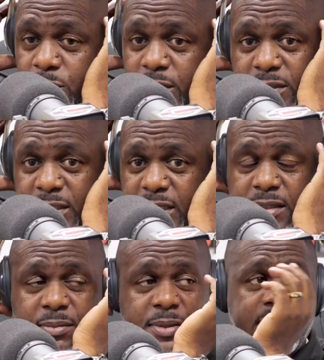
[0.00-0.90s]
work
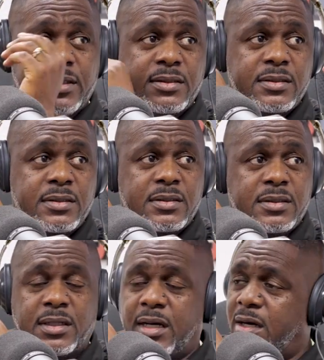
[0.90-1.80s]
together, man.
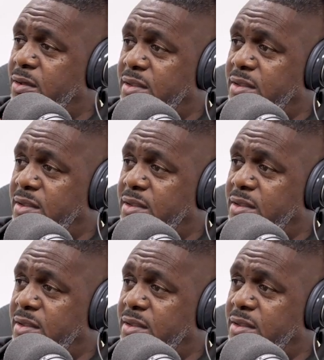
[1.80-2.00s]
All